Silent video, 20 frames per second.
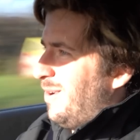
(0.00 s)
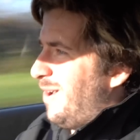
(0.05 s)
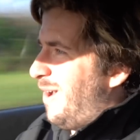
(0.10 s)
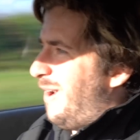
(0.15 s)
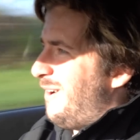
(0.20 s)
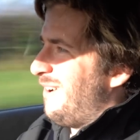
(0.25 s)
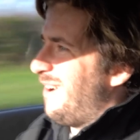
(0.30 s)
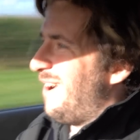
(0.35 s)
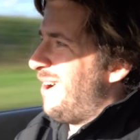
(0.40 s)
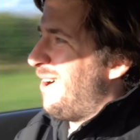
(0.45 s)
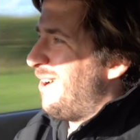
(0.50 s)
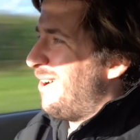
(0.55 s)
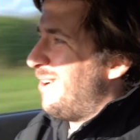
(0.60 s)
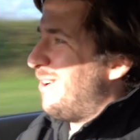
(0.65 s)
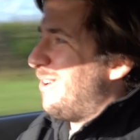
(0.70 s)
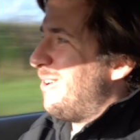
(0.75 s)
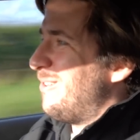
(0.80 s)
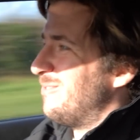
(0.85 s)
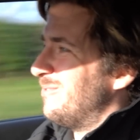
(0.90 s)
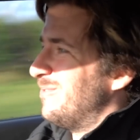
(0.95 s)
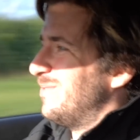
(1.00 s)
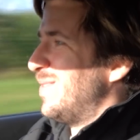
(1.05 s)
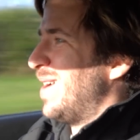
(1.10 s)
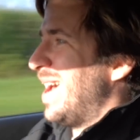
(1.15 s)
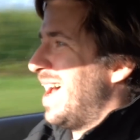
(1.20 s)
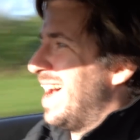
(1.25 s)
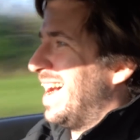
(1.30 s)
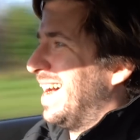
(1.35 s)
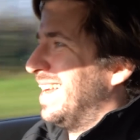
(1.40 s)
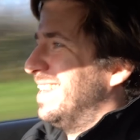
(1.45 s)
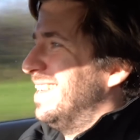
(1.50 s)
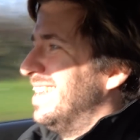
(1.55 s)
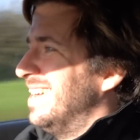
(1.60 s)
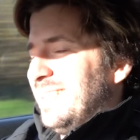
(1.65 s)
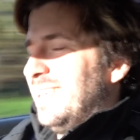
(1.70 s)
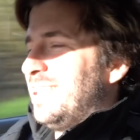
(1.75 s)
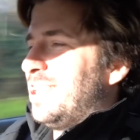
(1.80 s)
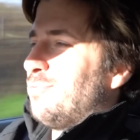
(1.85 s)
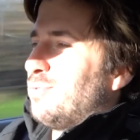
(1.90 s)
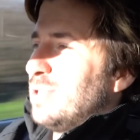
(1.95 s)
Oh
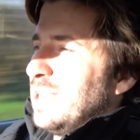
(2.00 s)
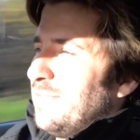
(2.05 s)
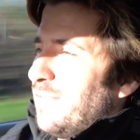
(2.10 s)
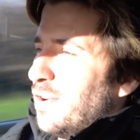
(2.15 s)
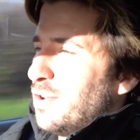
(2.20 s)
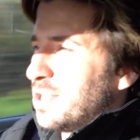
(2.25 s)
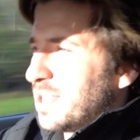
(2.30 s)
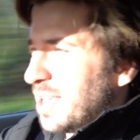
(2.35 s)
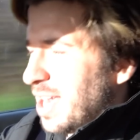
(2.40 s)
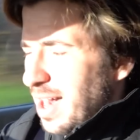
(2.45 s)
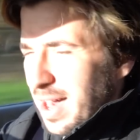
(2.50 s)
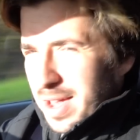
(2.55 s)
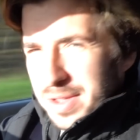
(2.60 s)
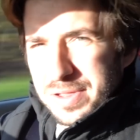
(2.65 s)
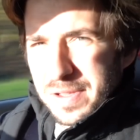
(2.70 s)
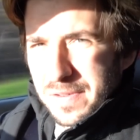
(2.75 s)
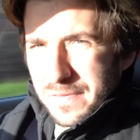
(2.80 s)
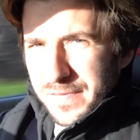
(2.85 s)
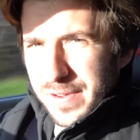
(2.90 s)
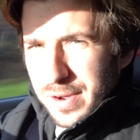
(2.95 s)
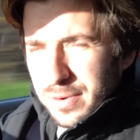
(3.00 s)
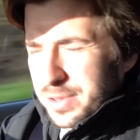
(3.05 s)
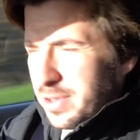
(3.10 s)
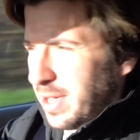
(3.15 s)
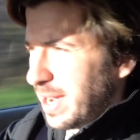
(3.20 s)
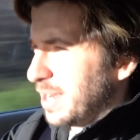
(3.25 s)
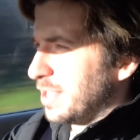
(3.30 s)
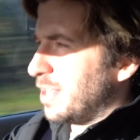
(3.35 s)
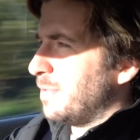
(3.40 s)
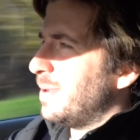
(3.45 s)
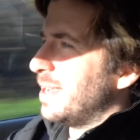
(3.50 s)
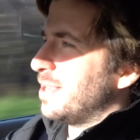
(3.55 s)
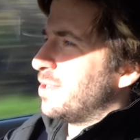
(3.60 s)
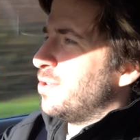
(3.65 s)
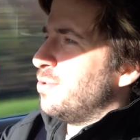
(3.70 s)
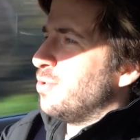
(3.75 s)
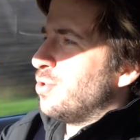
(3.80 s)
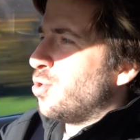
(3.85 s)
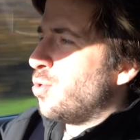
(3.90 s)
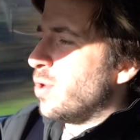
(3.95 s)
man! This is one of those cars that feels like it's a bit
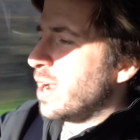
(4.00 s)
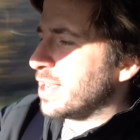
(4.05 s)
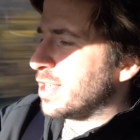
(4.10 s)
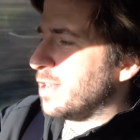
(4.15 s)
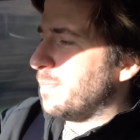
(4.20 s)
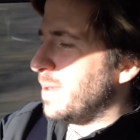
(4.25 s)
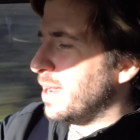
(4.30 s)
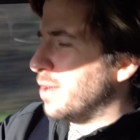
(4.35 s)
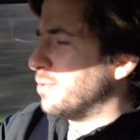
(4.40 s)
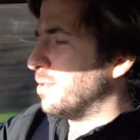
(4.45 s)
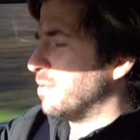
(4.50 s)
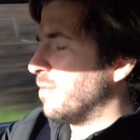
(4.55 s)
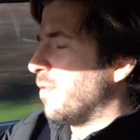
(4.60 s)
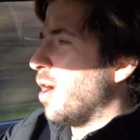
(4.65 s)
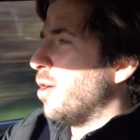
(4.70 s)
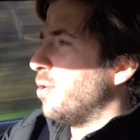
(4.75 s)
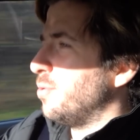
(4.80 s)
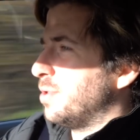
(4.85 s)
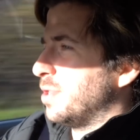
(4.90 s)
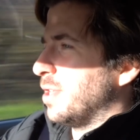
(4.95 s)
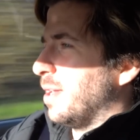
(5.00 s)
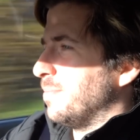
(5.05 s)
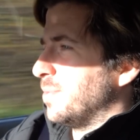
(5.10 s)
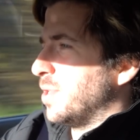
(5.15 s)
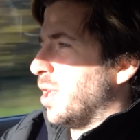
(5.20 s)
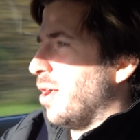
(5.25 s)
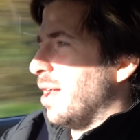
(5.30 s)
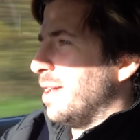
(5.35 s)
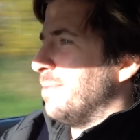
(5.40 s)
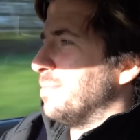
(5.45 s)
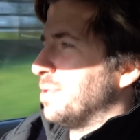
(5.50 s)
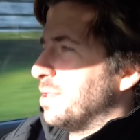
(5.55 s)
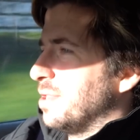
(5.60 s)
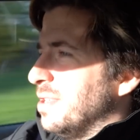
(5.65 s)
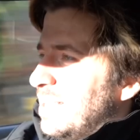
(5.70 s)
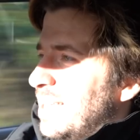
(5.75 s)
too quick to be on the road sometimes.